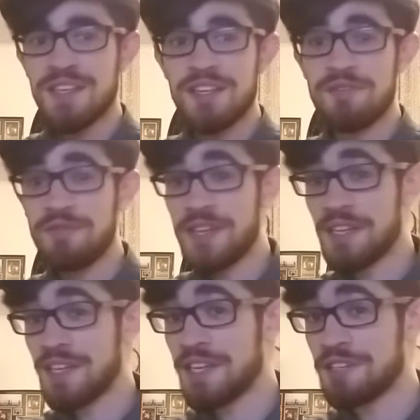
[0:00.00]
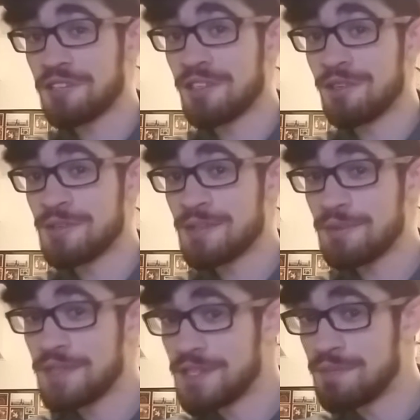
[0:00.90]
in fact, actually goes so
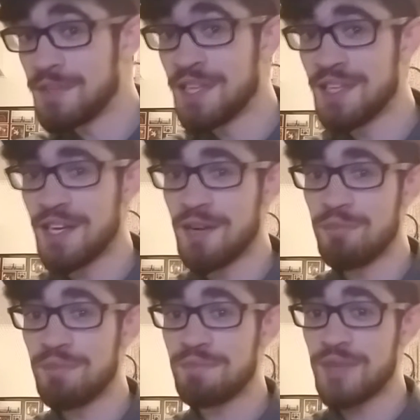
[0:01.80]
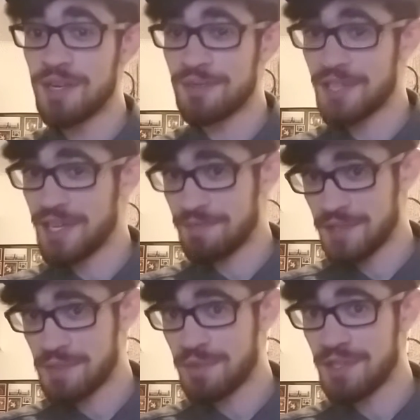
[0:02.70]
deep that I'm probably going to have to
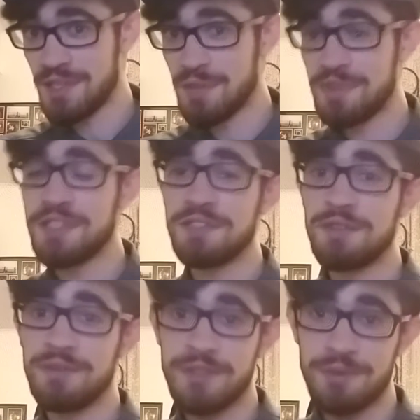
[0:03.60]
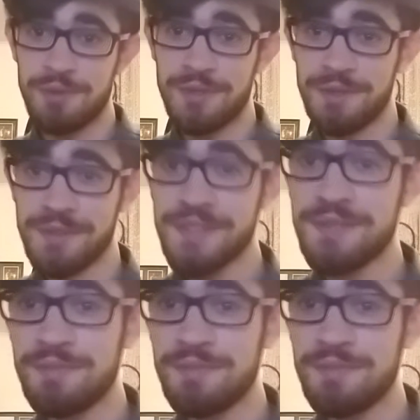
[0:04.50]
split it up into two tutorials.